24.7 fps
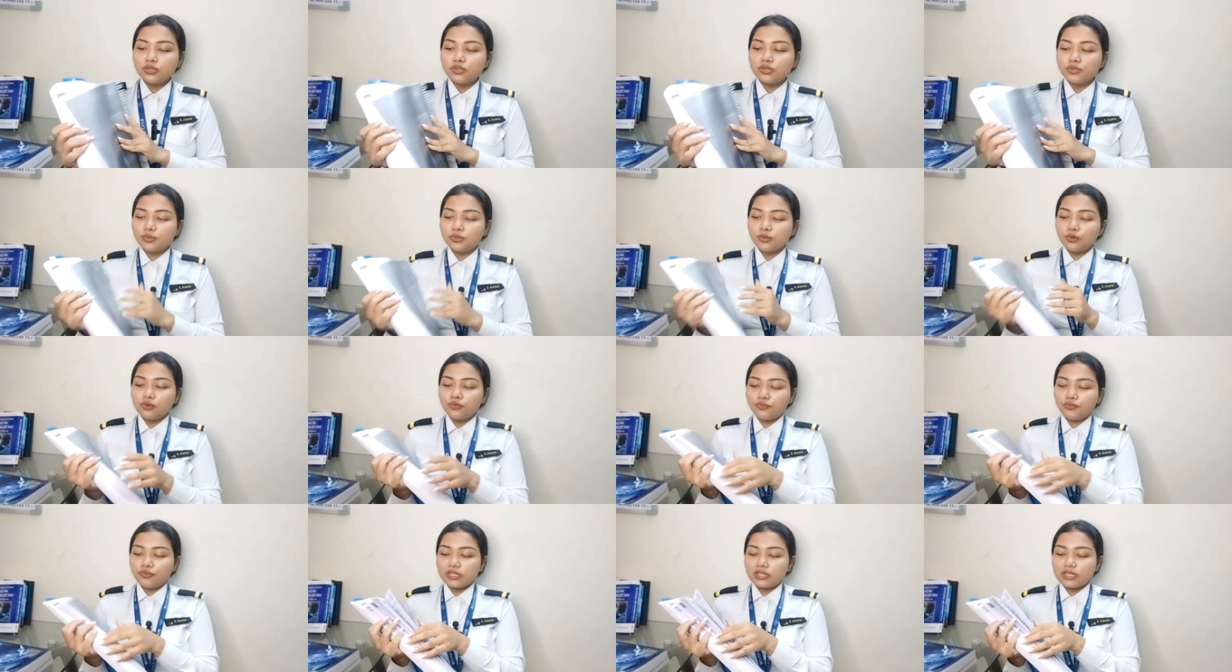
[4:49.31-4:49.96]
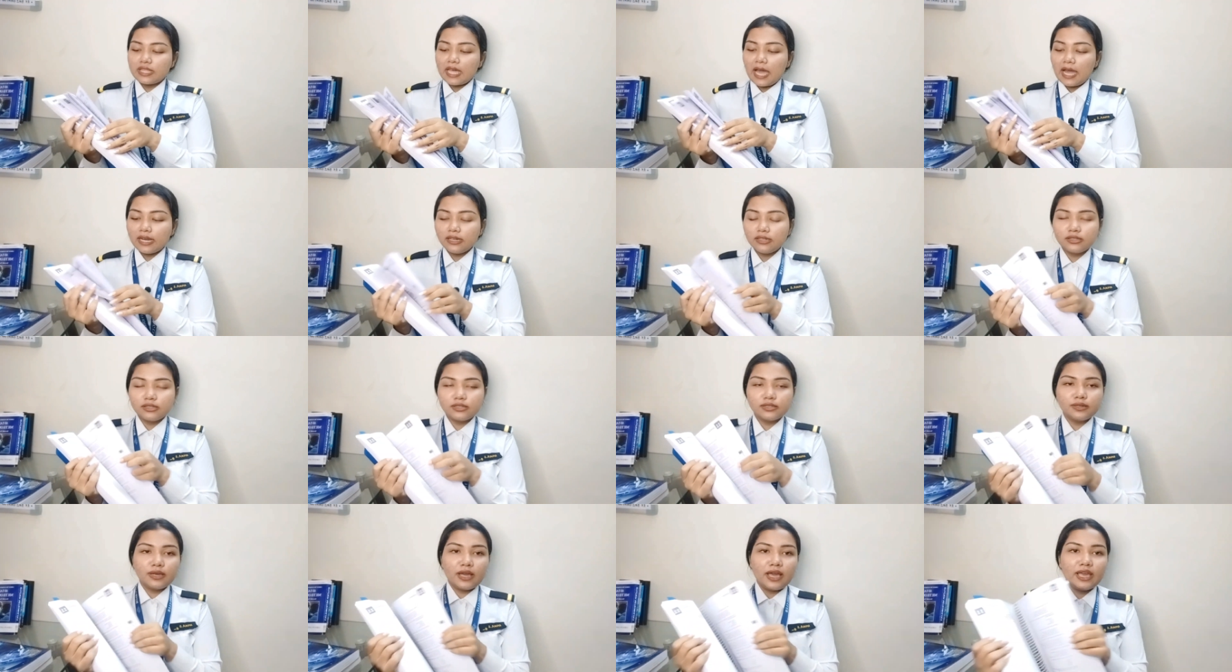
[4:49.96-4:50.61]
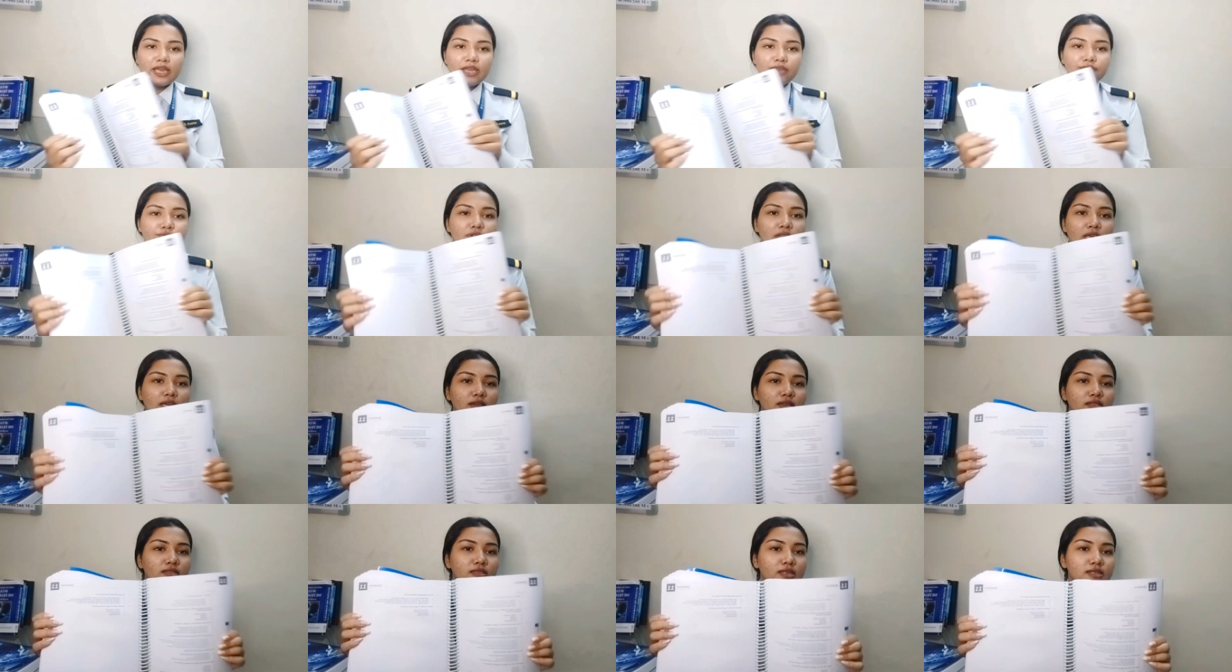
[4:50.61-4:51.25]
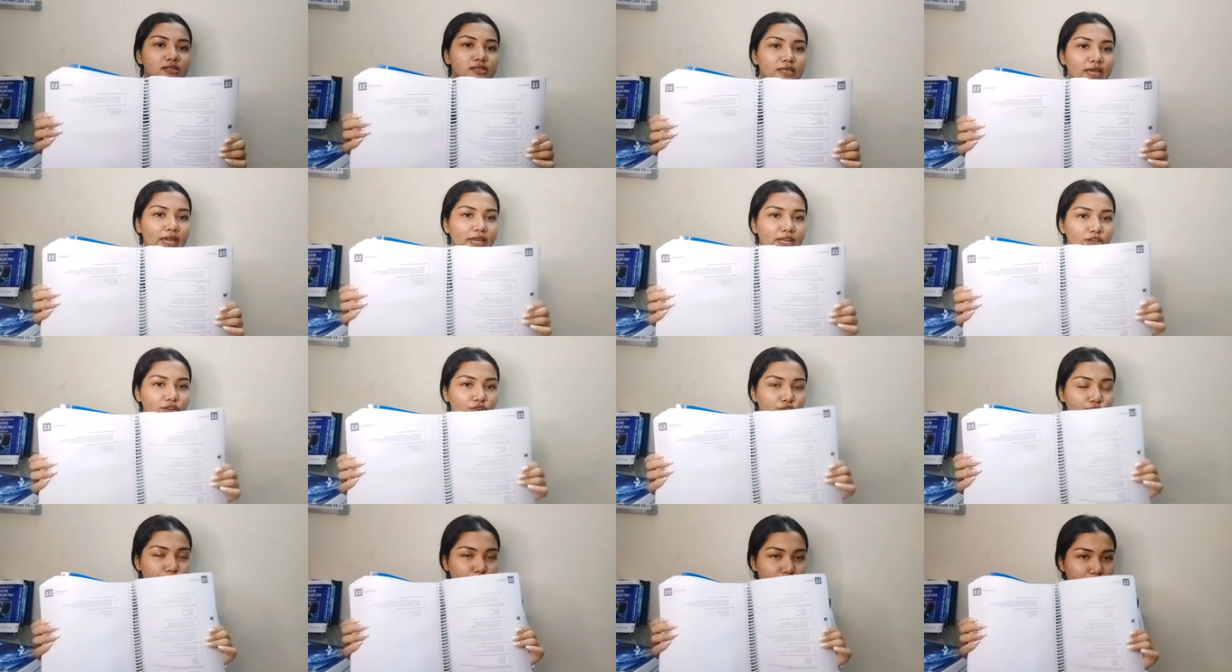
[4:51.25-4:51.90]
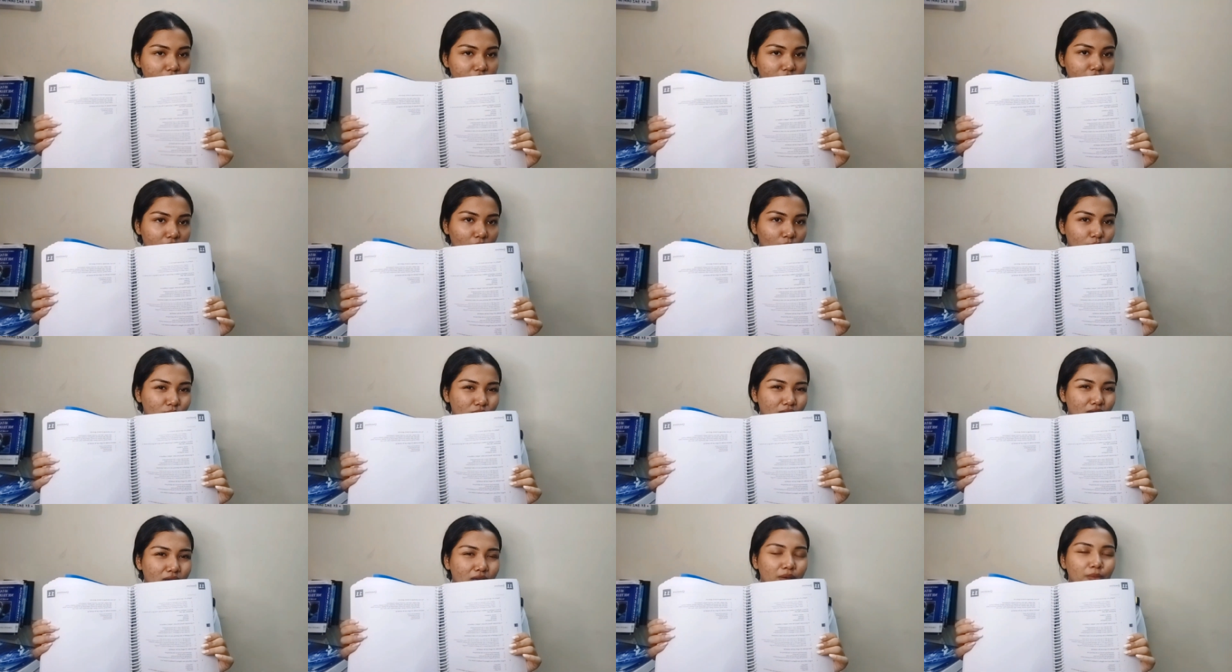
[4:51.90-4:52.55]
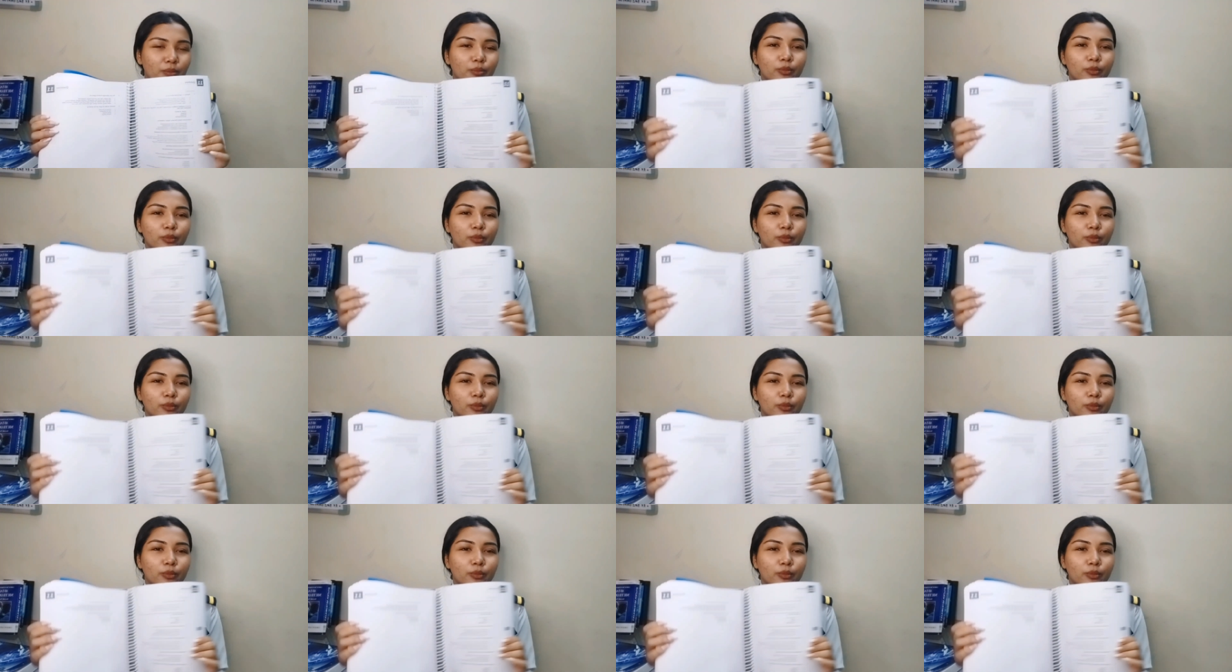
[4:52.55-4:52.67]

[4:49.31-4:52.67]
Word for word: So for that I have taken this kind of printout